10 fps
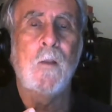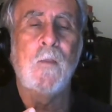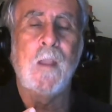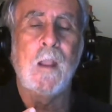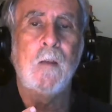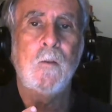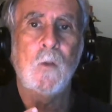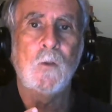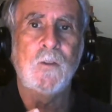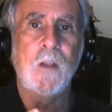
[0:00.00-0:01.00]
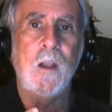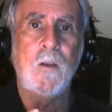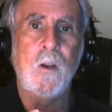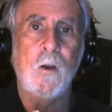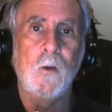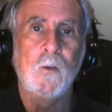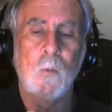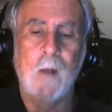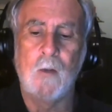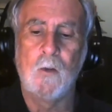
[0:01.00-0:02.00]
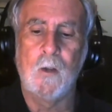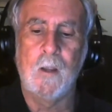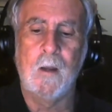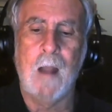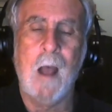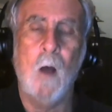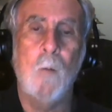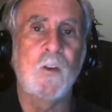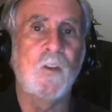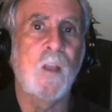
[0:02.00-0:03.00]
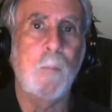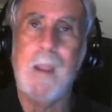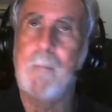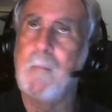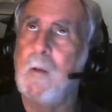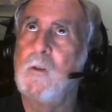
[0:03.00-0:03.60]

at the end of those 10 years when I took in how much they paid me,